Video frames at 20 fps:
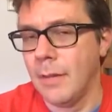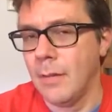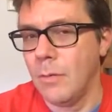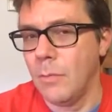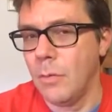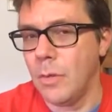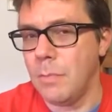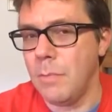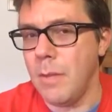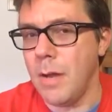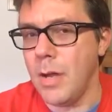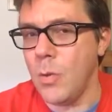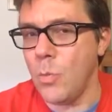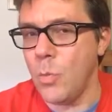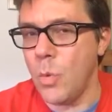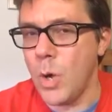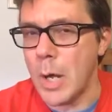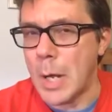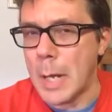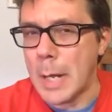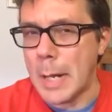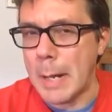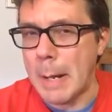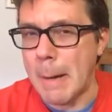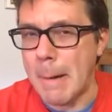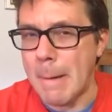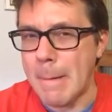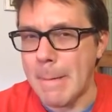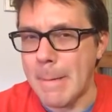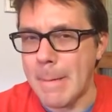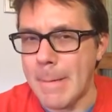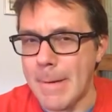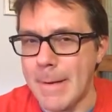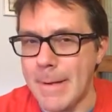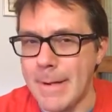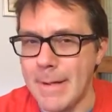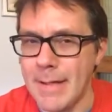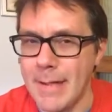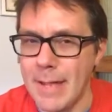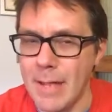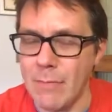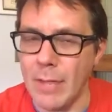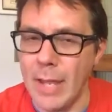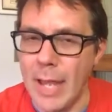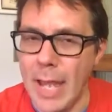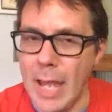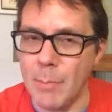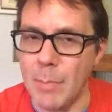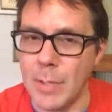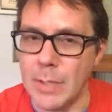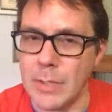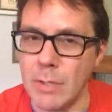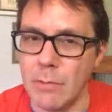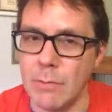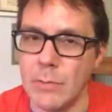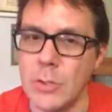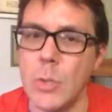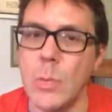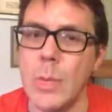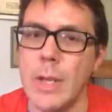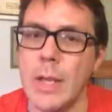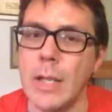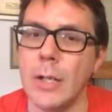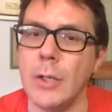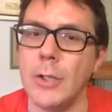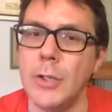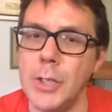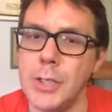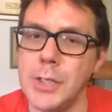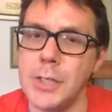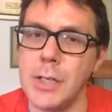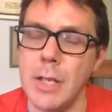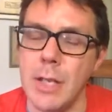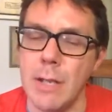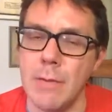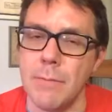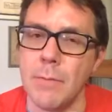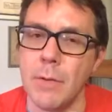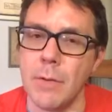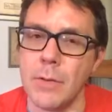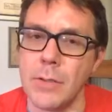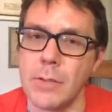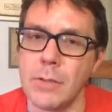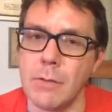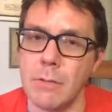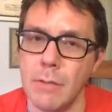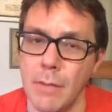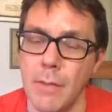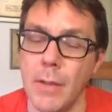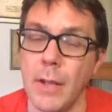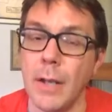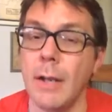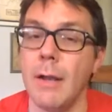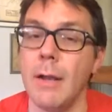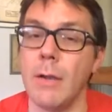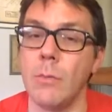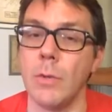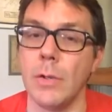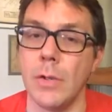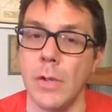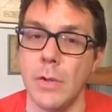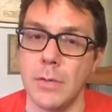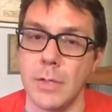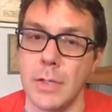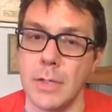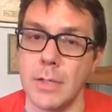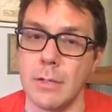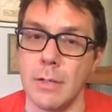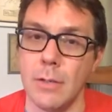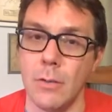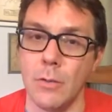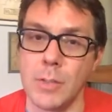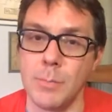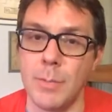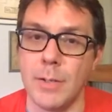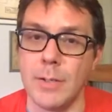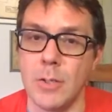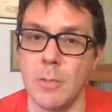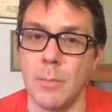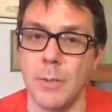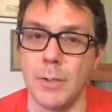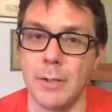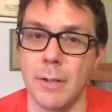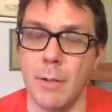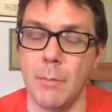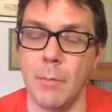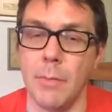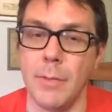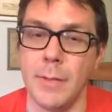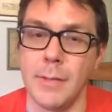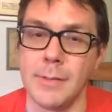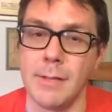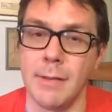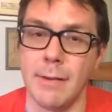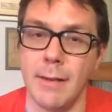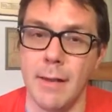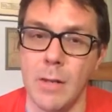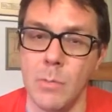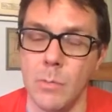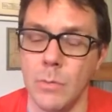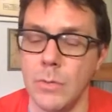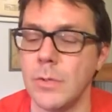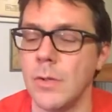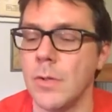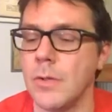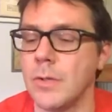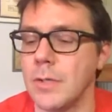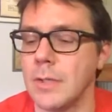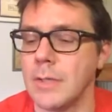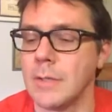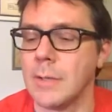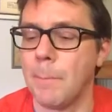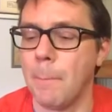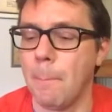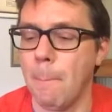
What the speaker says: With my work, I have a habit of doing just enough that the client would notice and not spend too much time on things the client wouldn't notice.